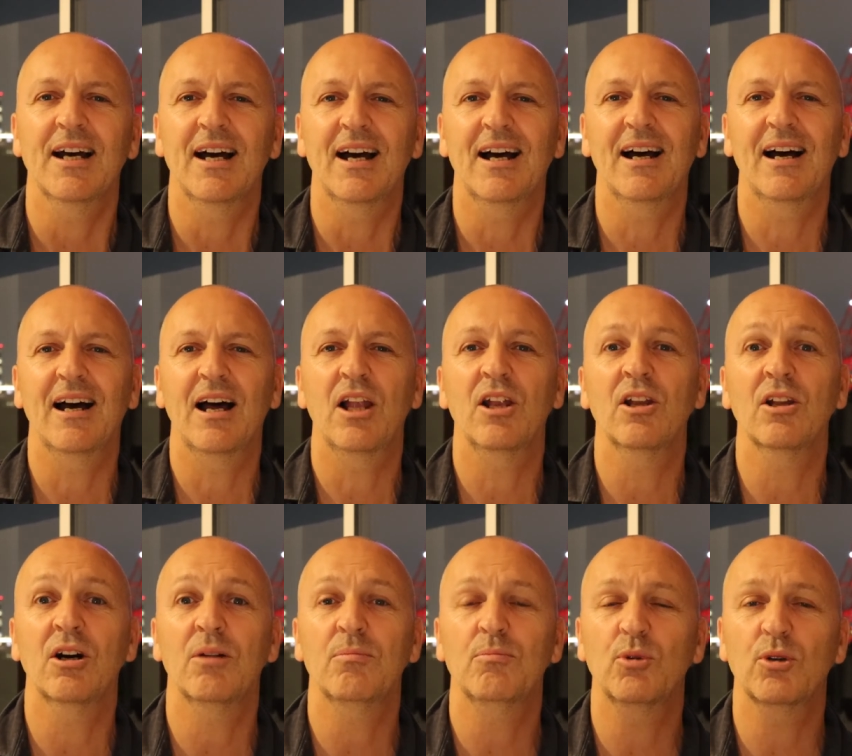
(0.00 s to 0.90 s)
a
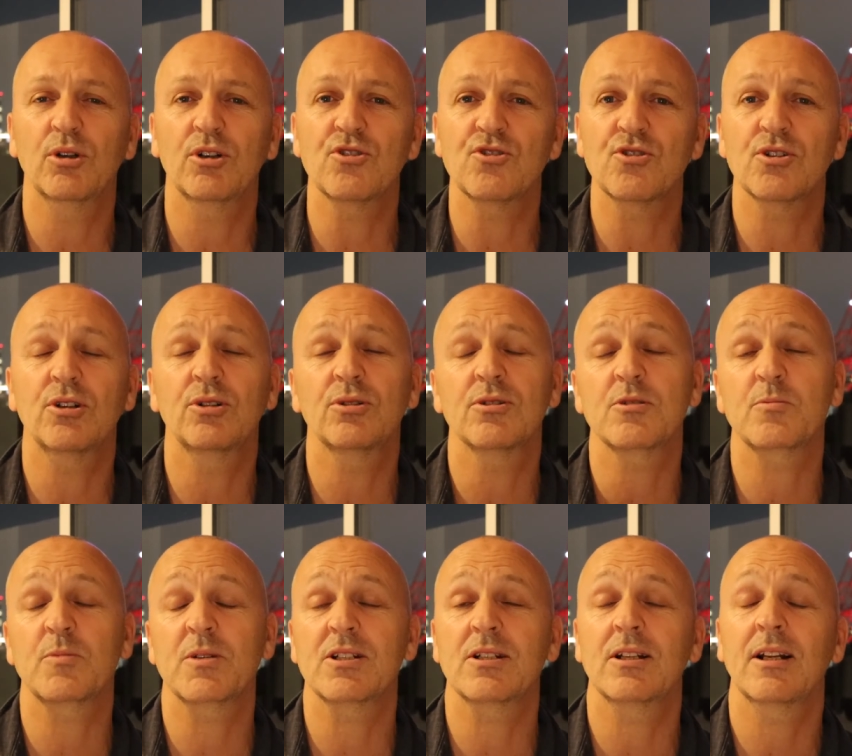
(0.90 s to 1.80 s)
lot more controlled,
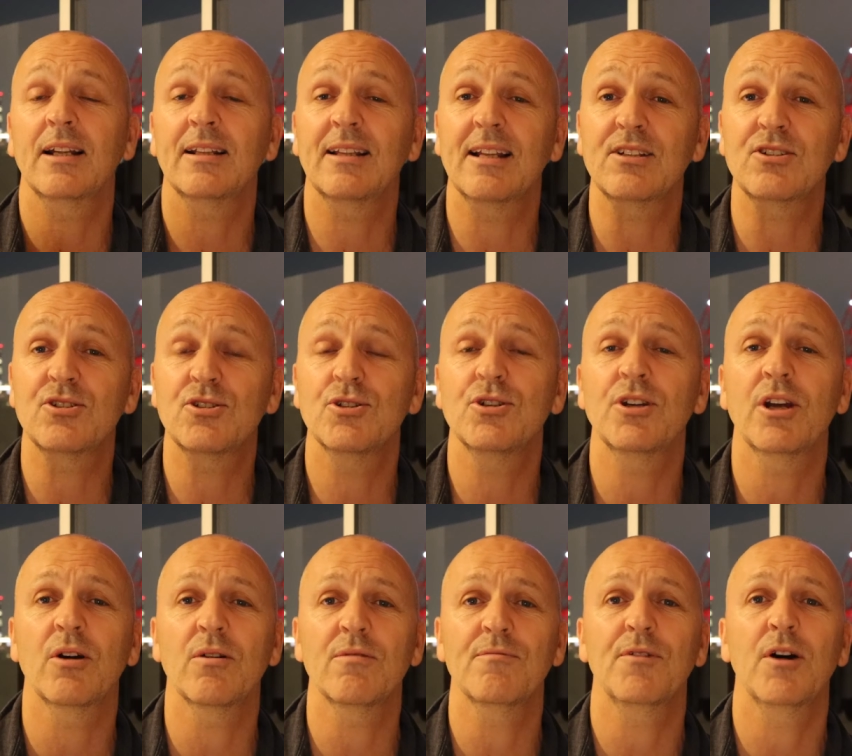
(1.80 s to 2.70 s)
especially like their
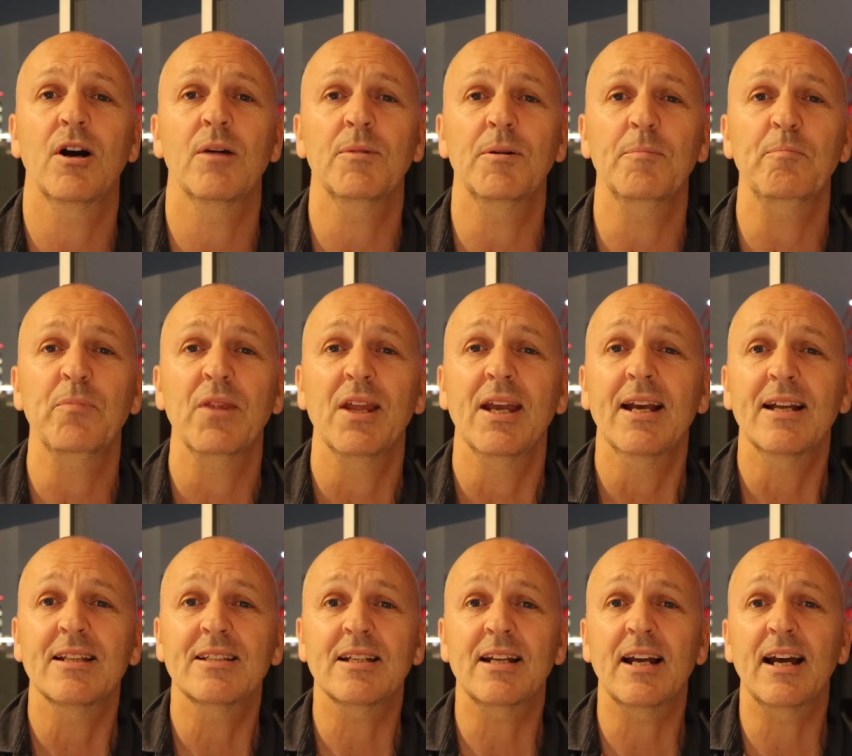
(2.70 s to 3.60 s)
studio environment.
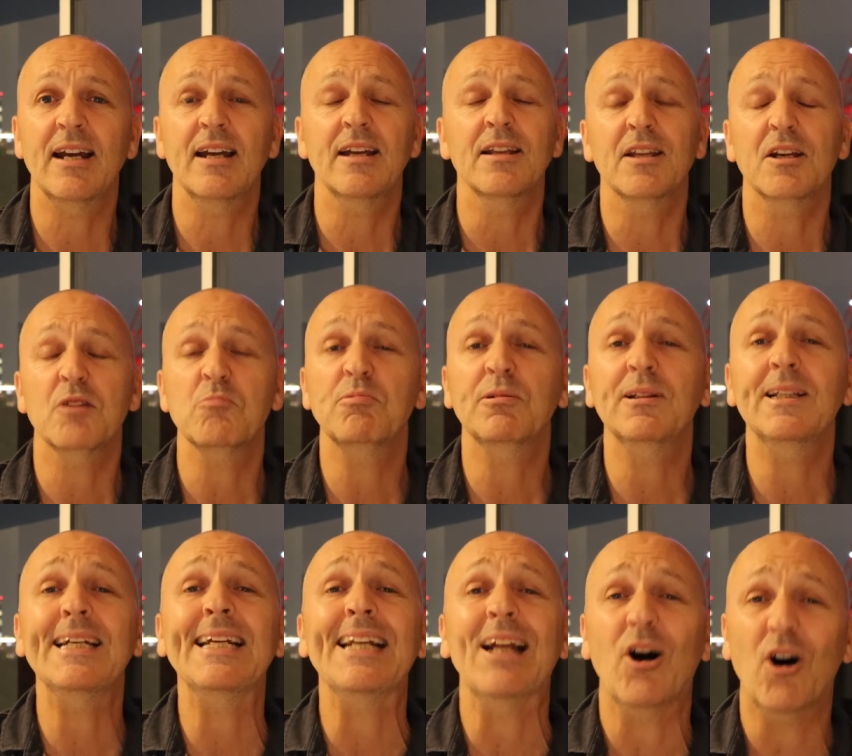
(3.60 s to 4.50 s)
Today, the
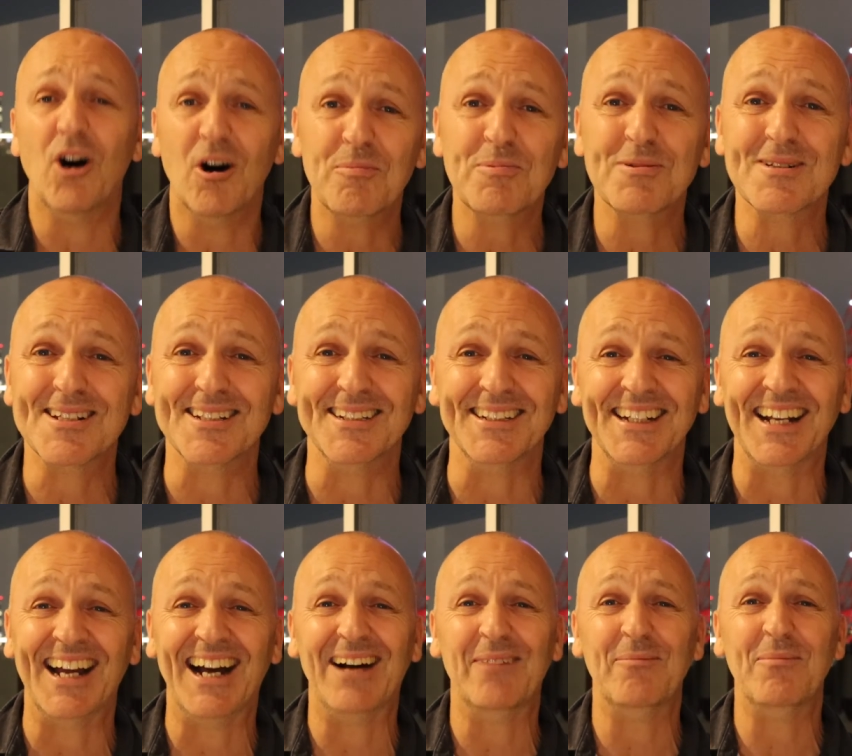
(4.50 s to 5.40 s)
complete opposite.
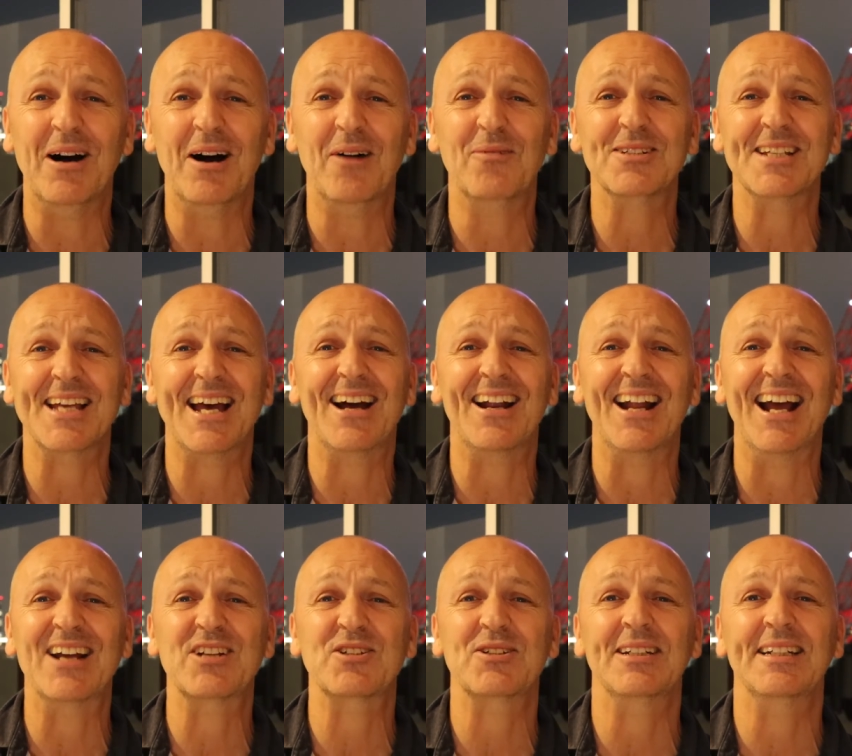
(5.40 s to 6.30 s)
I was out
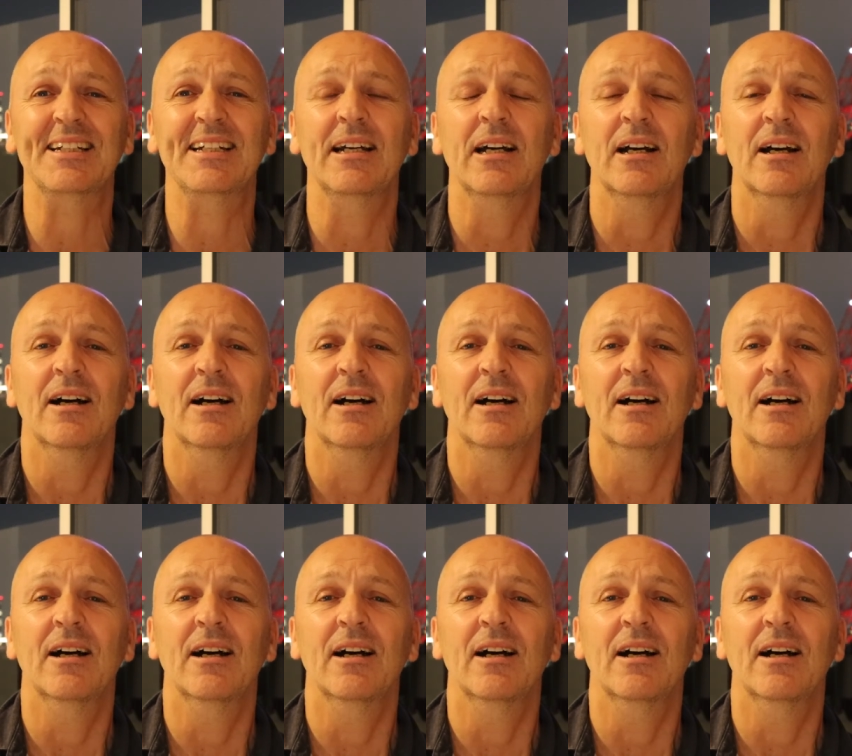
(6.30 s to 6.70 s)
actually